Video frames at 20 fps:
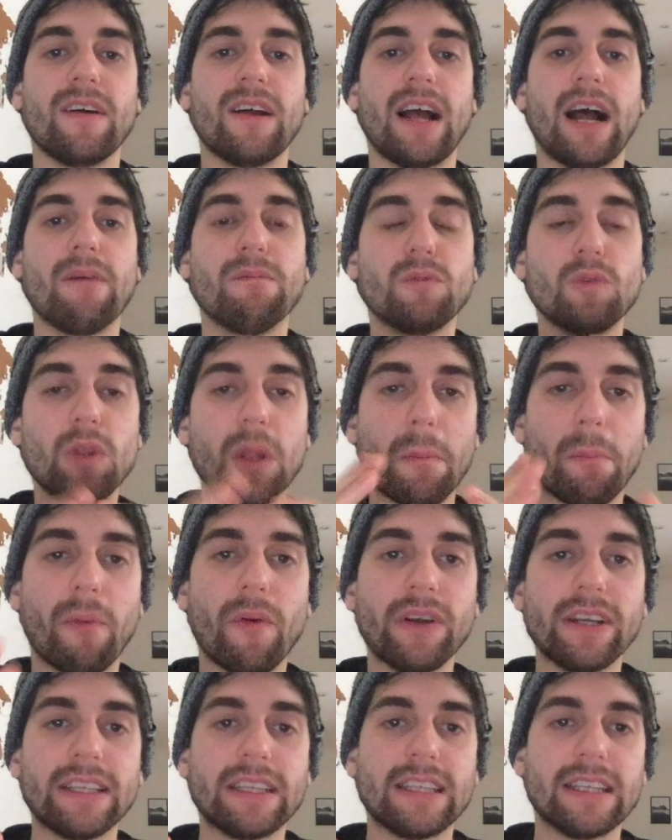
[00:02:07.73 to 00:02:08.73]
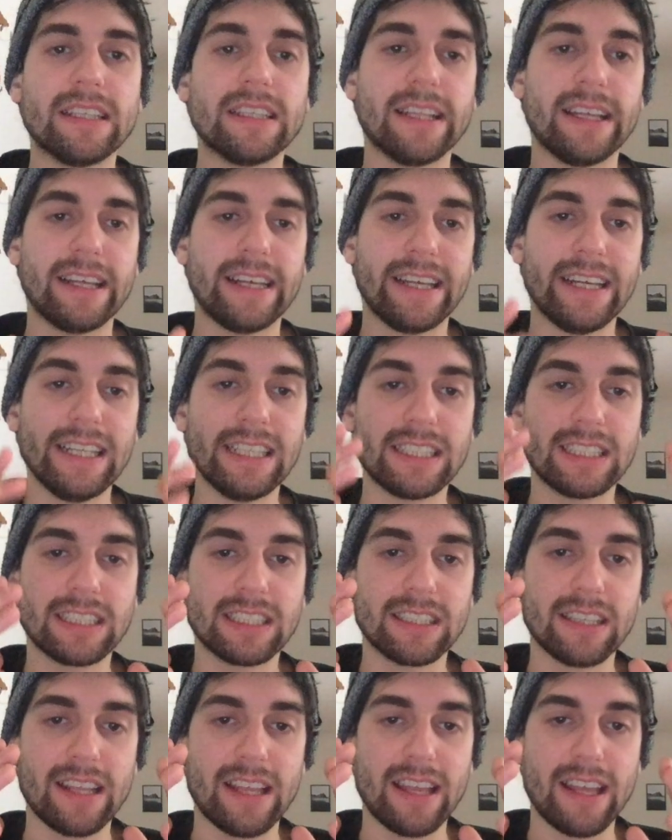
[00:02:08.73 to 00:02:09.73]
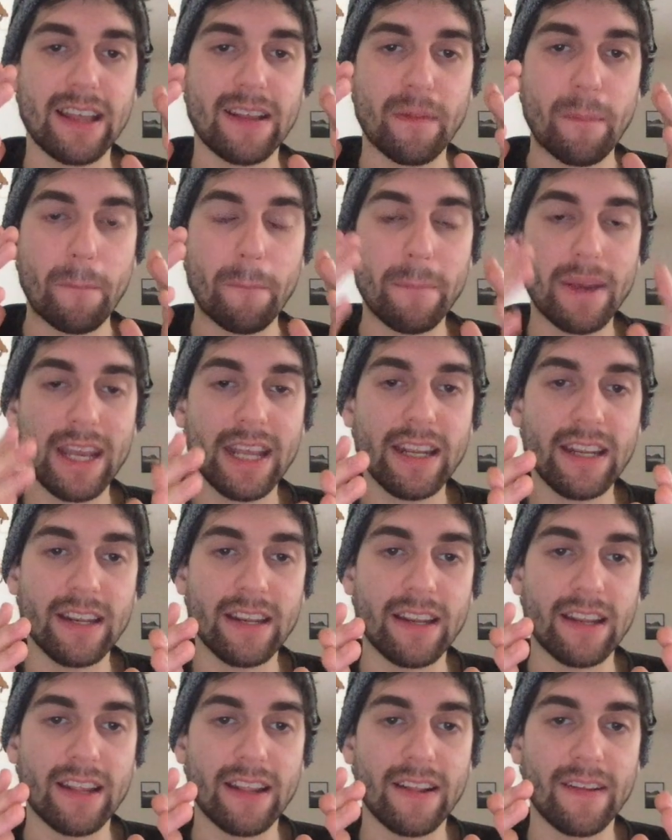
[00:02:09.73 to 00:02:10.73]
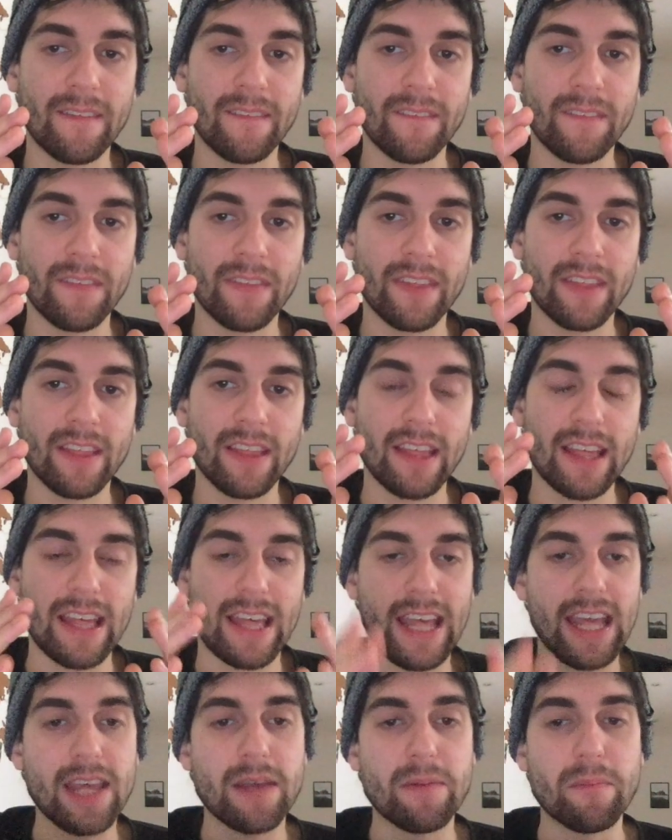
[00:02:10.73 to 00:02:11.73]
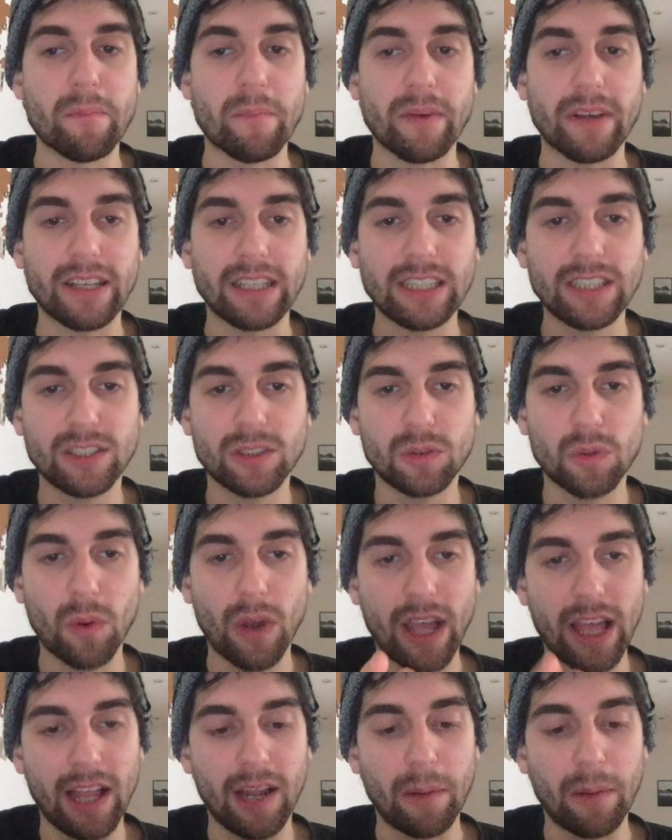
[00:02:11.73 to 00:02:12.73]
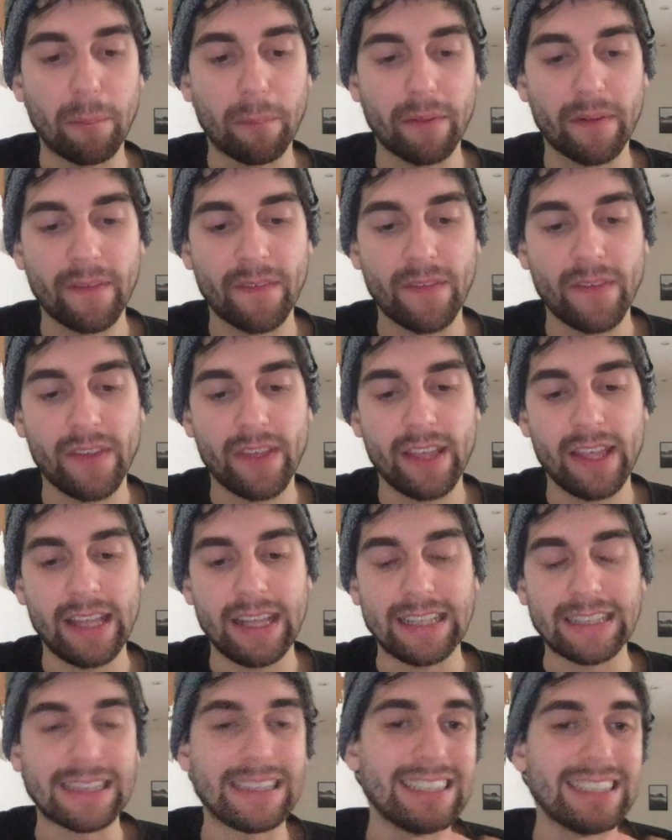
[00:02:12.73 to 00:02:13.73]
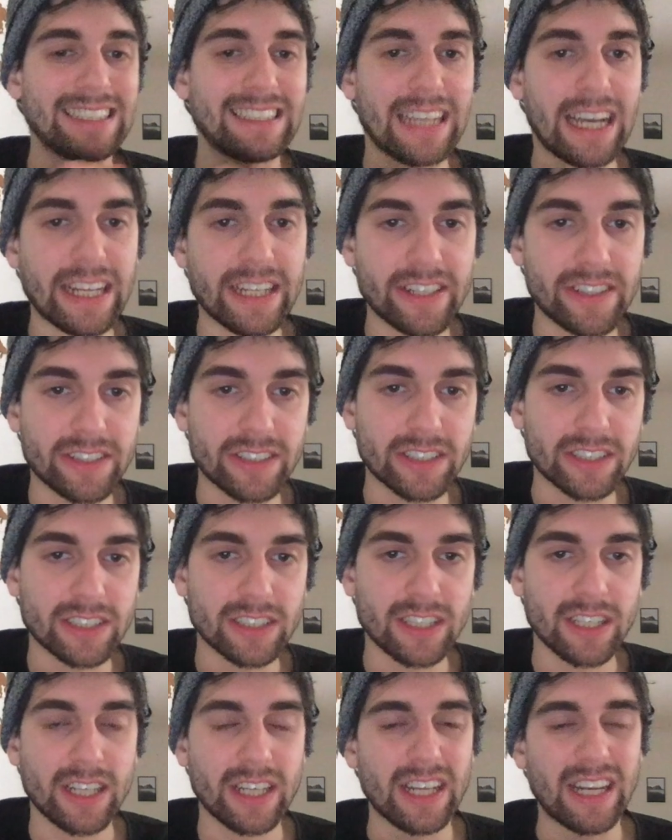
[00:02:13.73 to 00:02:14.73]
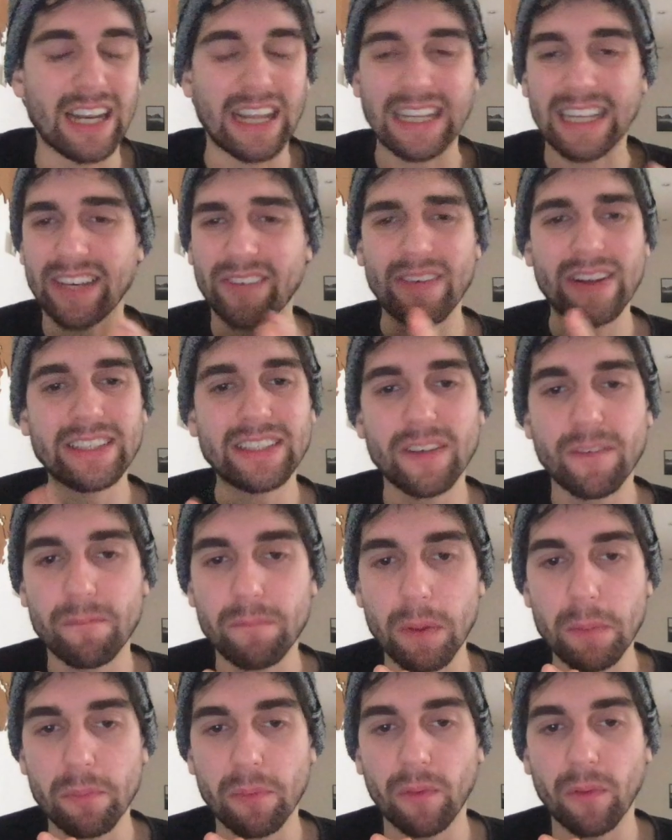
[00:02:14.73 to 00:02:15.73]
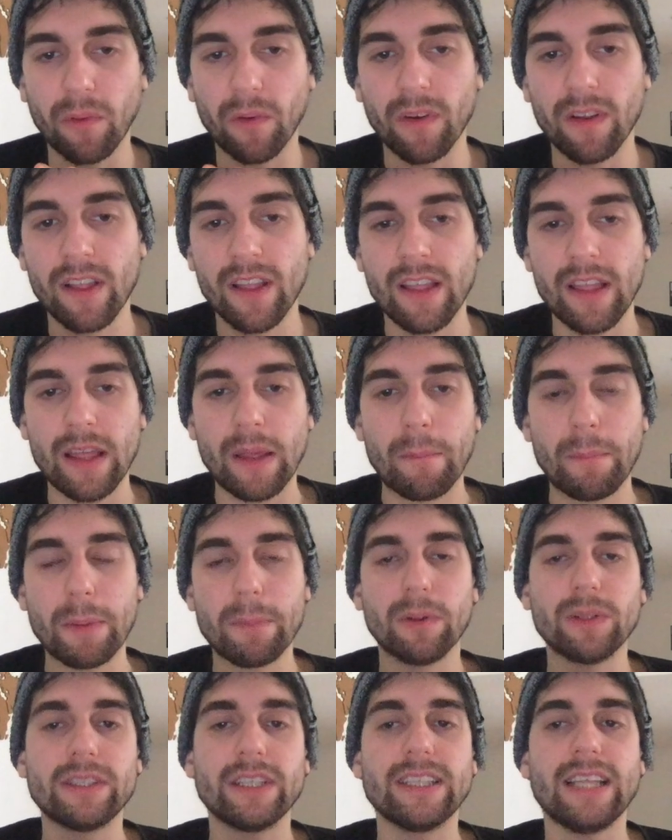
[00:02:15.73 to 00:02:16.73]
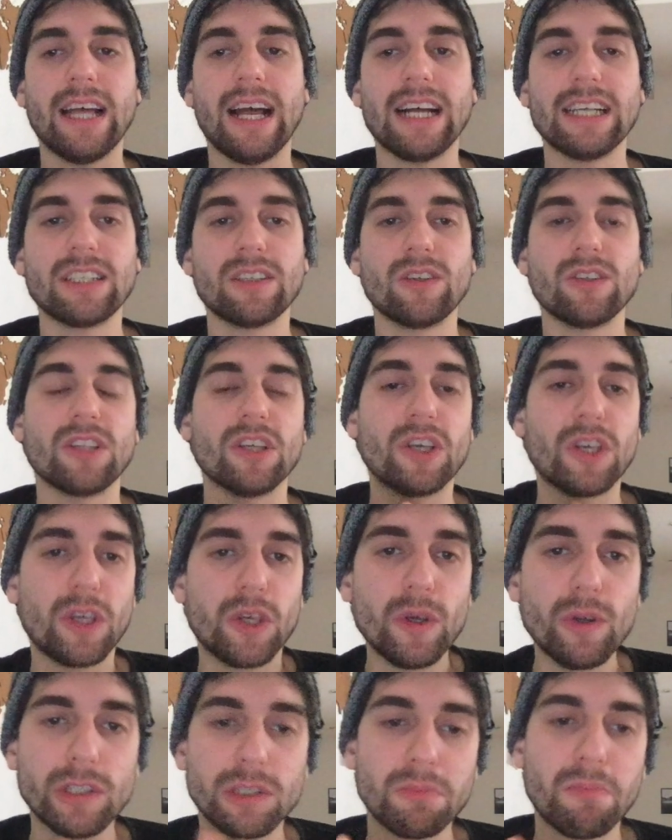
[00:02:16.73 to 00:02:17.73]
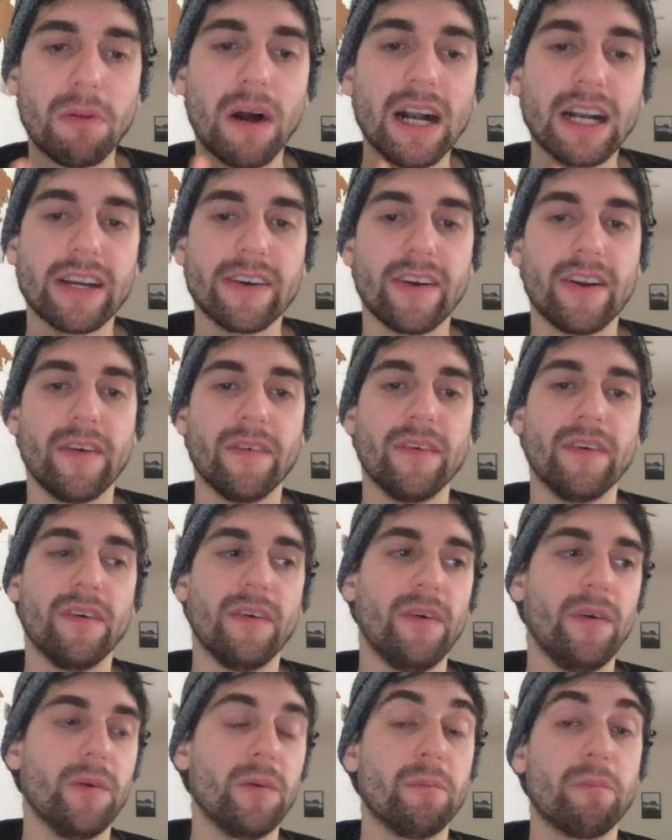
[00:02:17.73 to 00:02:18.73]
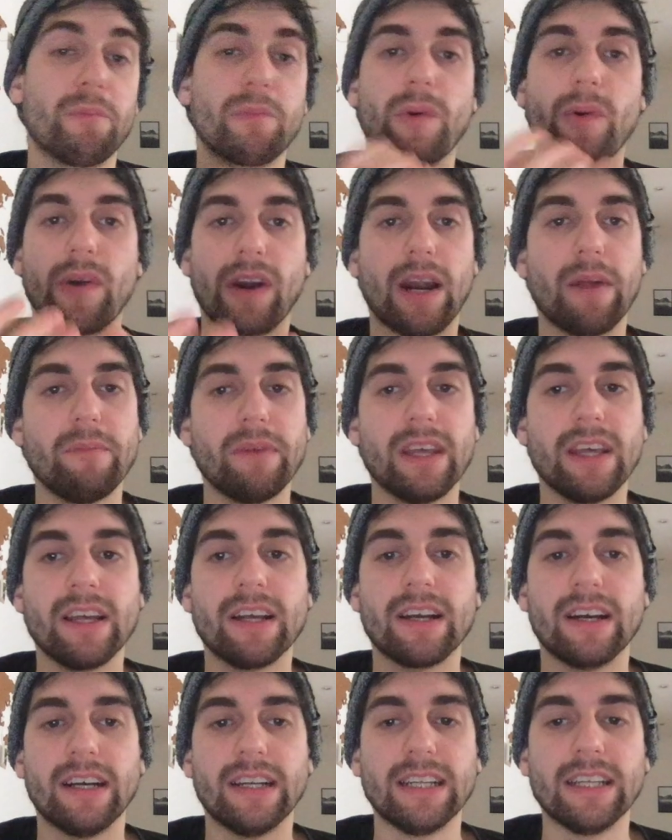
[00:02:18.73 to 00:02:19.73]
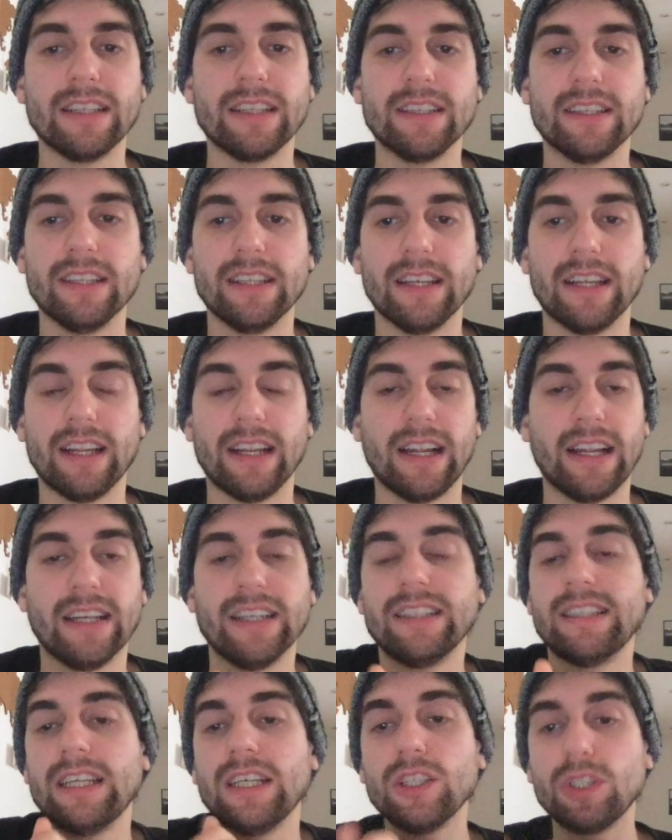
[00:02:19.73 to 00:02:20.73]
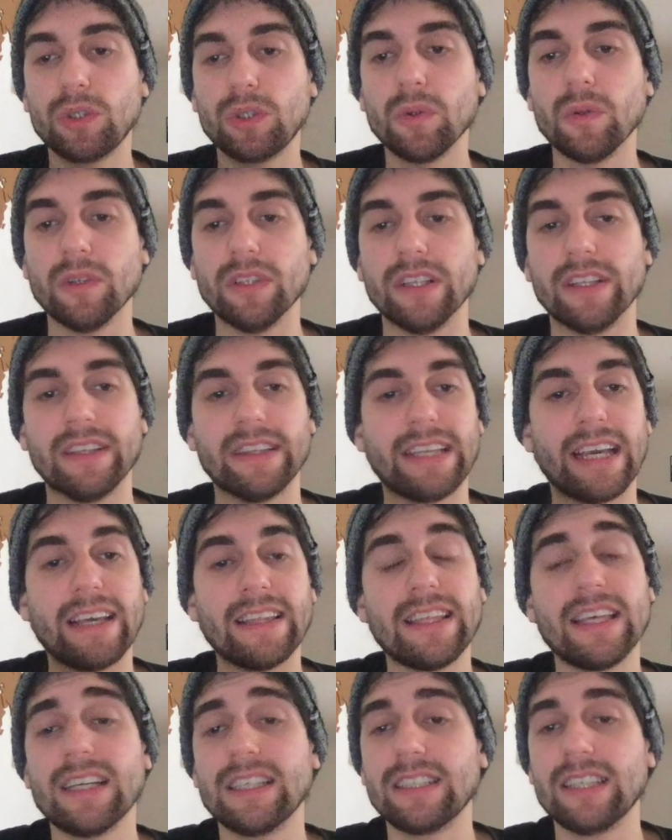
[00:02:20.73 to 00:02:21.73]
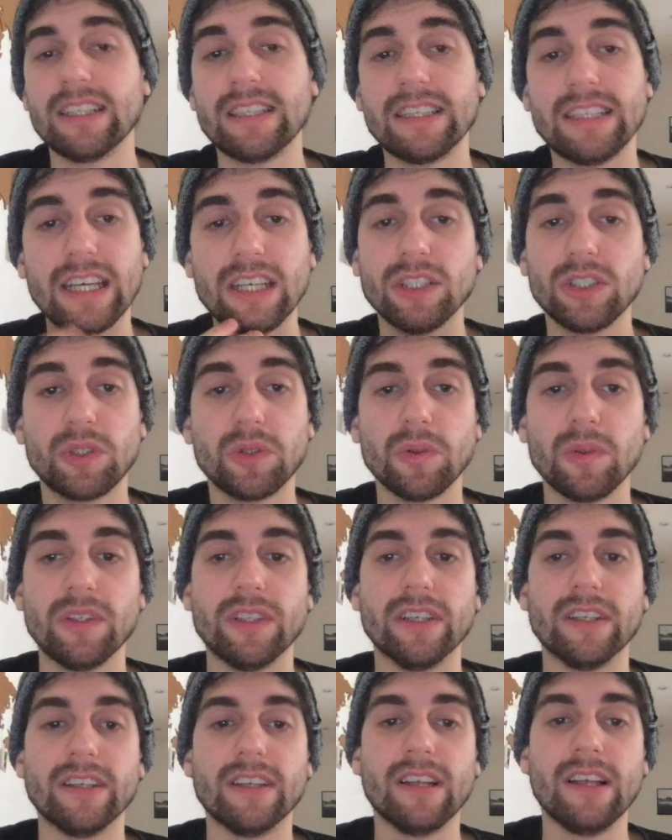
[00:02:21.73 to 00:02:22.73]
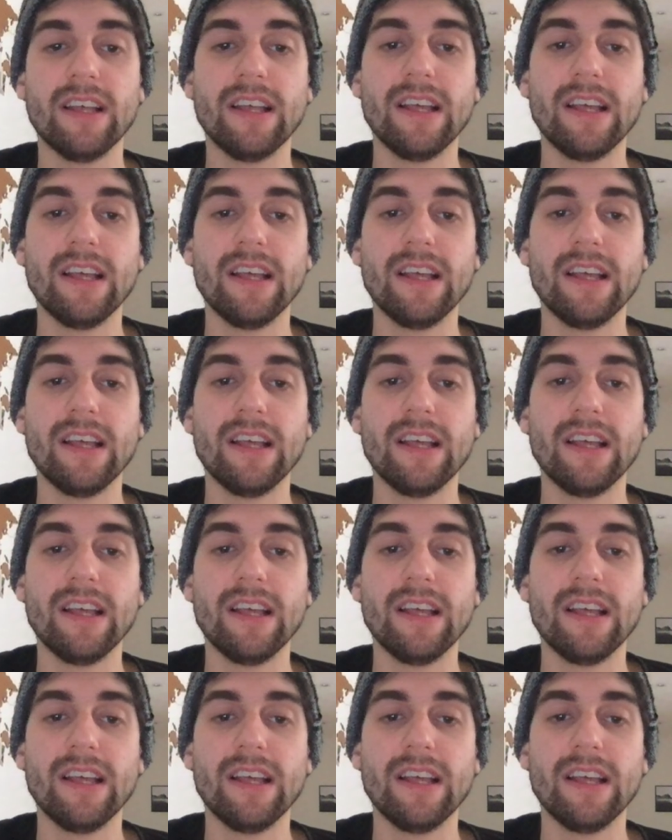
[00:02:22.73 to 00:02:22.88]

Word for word: up to the point that its main aim is to help designers, like creative people that has not a huge background on programming, and they shouldn't. The idea is that they shouldn't